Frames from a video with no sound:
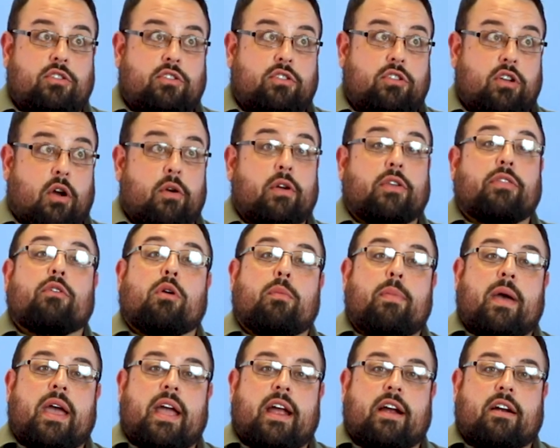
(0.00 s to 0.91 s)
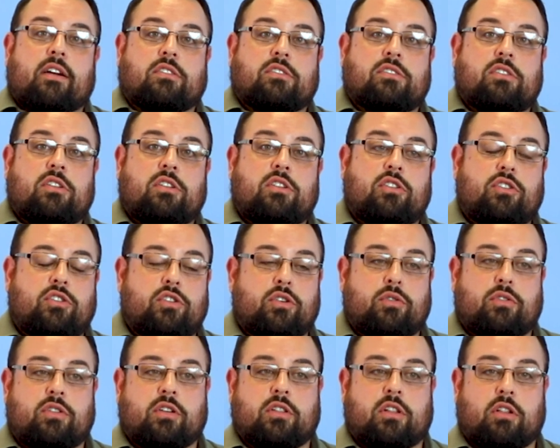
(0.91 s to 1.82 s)
during the repairs
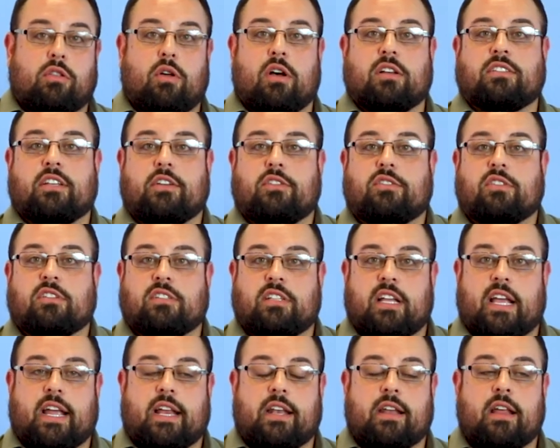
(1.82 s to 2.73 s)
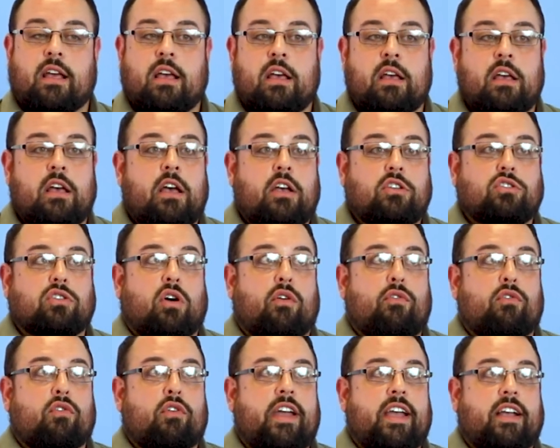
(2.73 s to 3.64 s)
due to the loss that you sustained. So
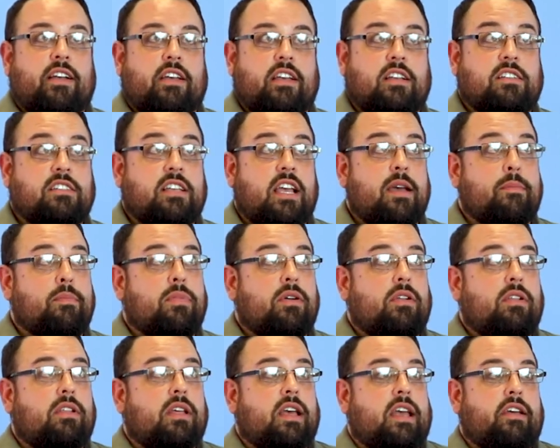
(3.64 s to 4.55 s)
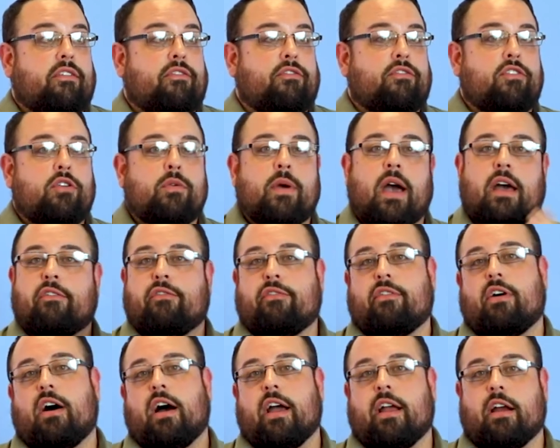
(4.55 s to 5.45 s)
for example, if you had a
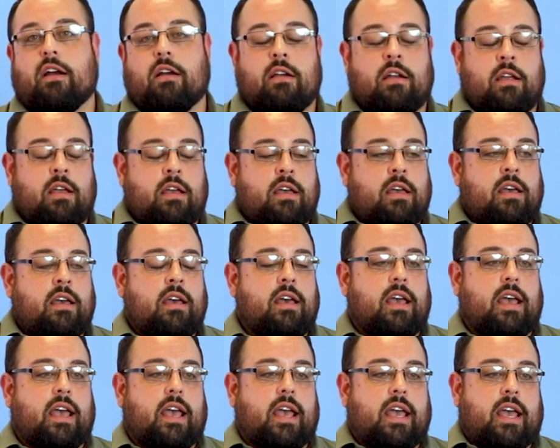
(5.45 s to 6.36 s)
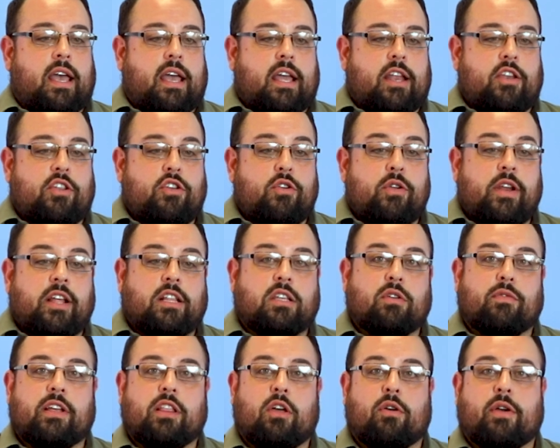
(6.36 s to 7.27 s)
fire and you need
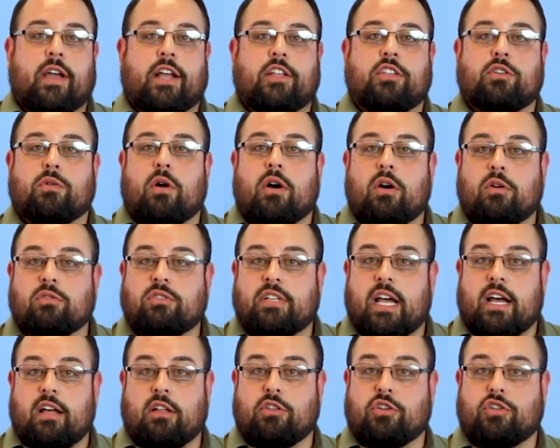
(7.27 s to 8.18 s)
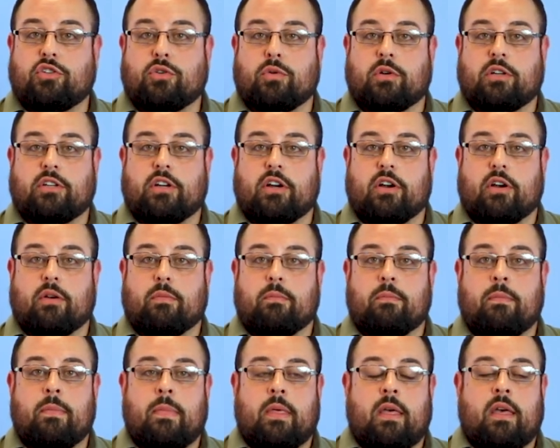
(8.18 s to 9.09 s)
to relocate to a hotel in the short
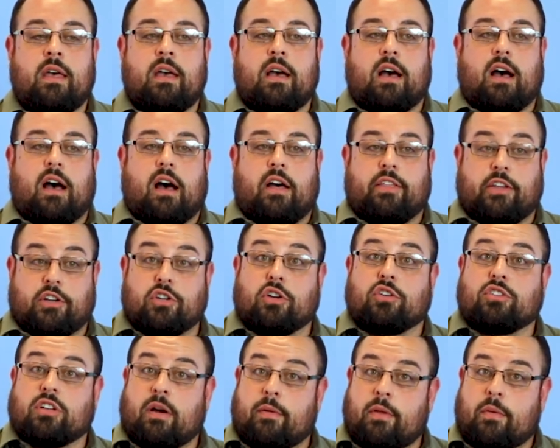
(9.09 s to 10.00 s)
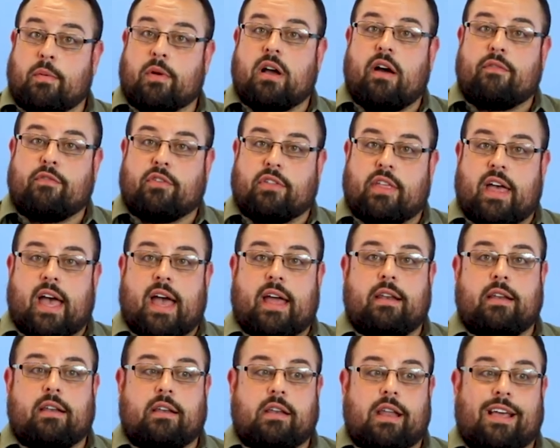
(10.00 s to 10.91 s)
term, the insurance company would cover
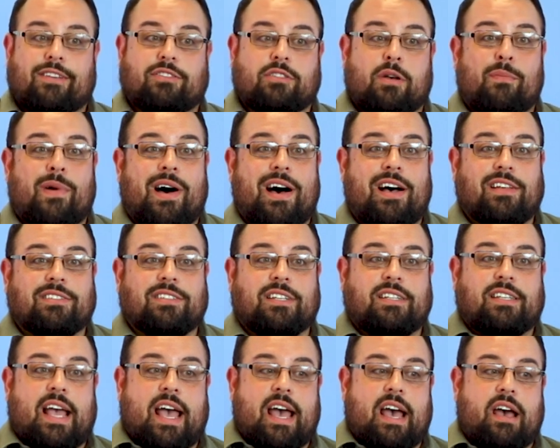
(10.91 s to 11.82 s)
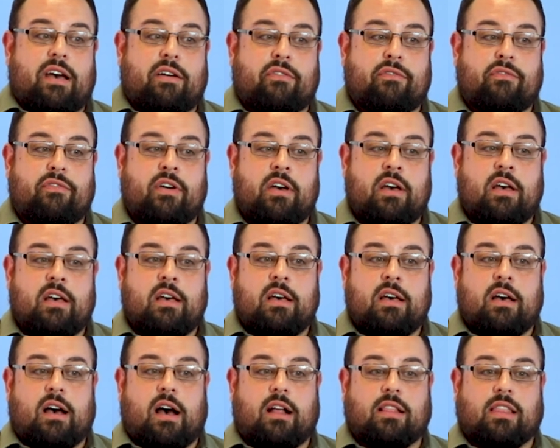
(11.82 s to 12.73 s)
that. Now some policies have
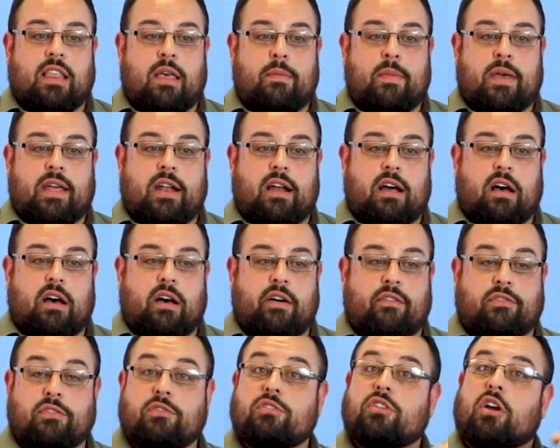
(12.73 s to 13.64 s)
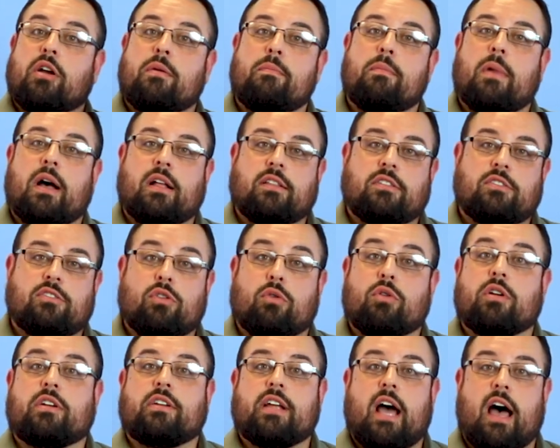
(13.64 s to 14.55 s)
a limit of certain months
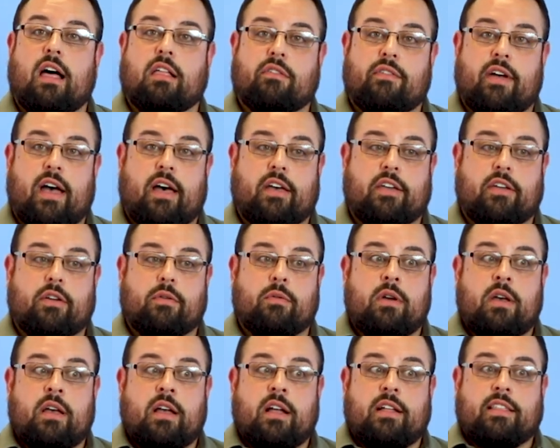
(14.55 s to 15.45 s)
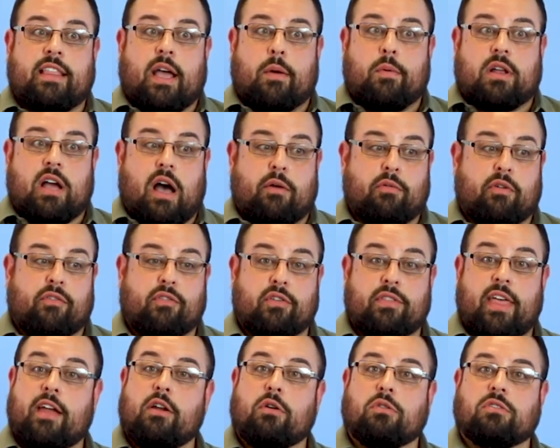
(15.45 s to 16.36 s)
or a dollar value that would cover for
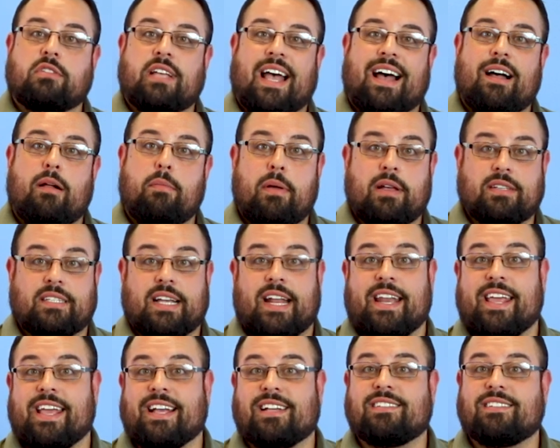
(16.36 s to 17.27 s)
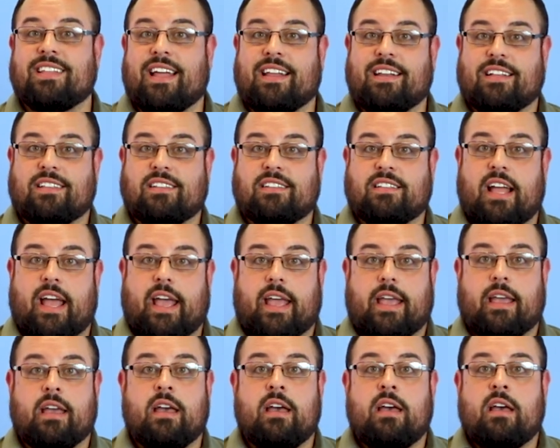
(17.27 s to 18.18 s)
that hotel plus any extended
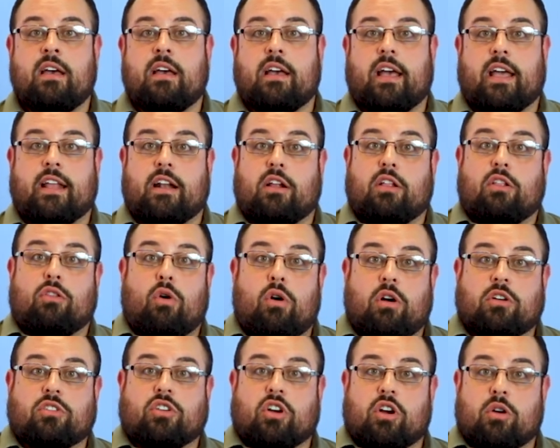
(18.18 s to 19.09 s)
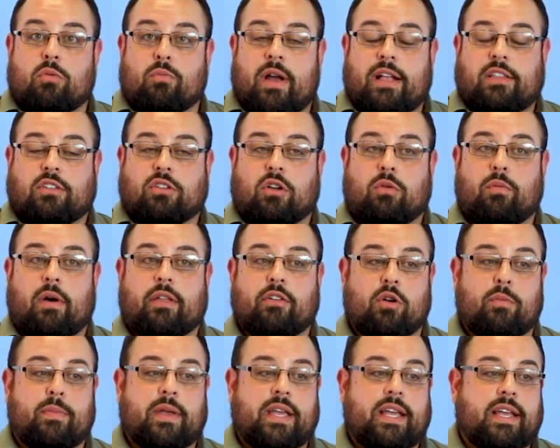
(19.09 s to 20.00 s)
stay in a long-term rental,
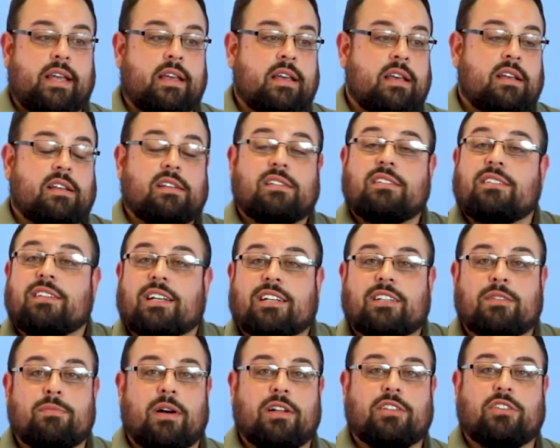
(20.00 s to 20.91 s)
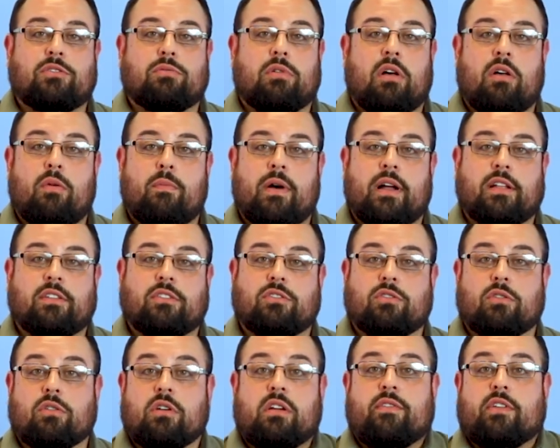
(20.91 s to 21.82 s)
whether it be 6 months, 12
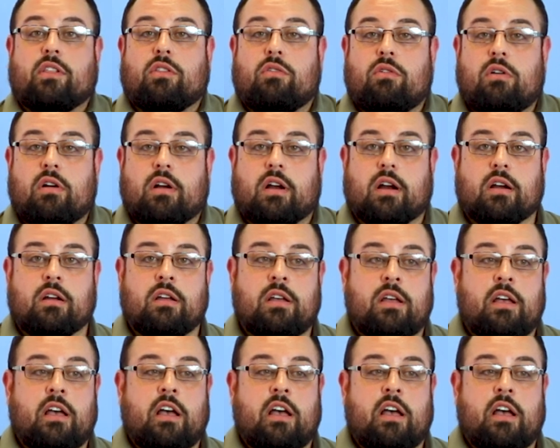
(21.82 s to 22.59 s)
months, or even longer.